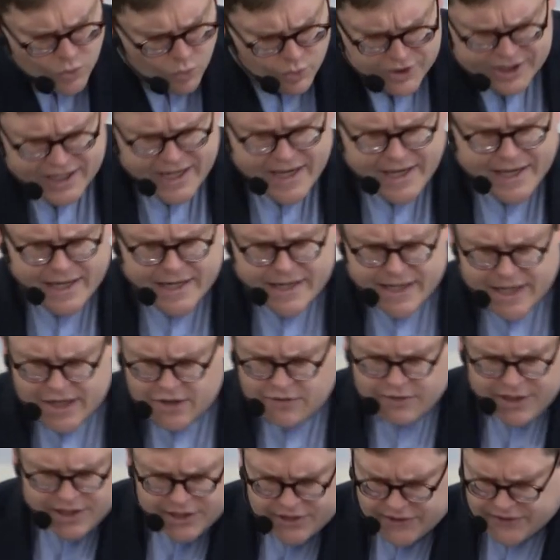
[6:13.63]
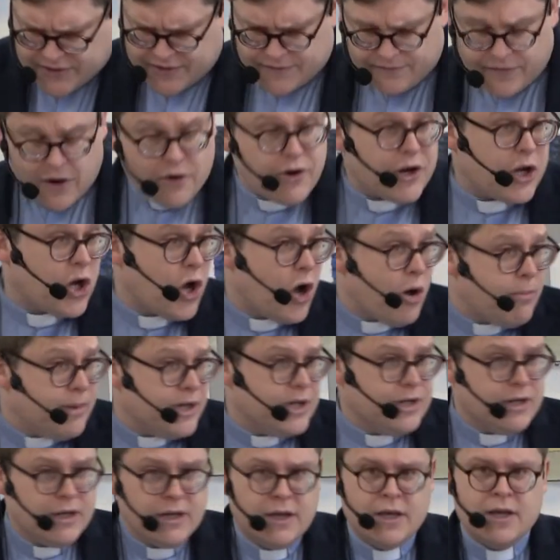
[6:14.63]
We're taken here into this very
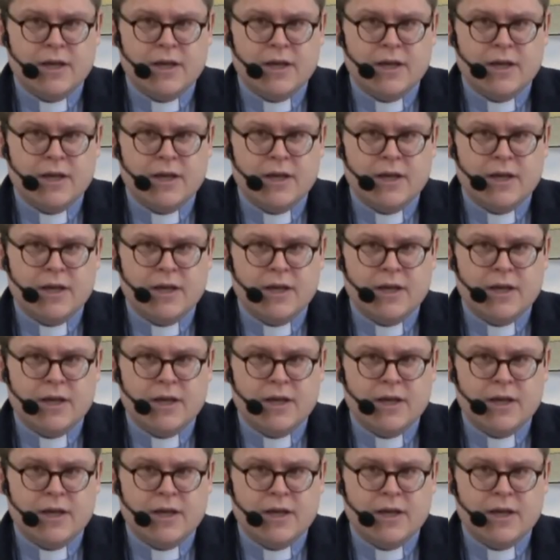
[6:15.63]
common